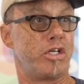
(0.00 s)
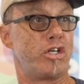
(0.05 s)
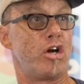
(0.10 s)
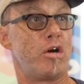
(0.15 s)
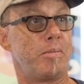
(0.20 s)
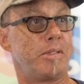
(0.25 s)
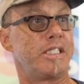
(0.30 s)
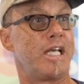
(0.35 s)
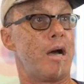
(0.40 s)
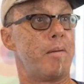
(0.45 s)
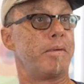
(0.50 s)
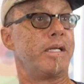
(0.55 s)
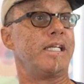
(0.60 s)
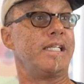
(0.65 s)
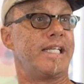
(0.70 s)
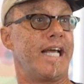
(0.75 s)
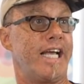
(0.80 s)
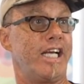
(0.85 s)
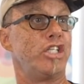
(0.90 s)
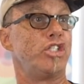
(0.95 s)
determines how many
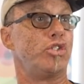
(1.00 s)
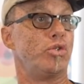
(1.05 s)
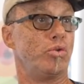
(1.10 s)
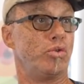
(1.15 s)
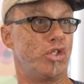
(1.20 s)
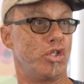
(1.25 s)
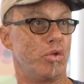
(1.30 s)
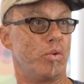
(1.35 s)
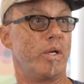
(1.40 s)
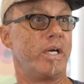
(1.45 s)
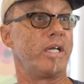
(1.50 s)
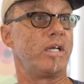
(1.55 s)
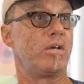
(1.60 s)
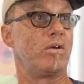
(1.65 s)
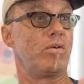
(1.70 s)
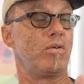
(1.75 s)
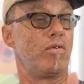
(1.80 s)
days you do it,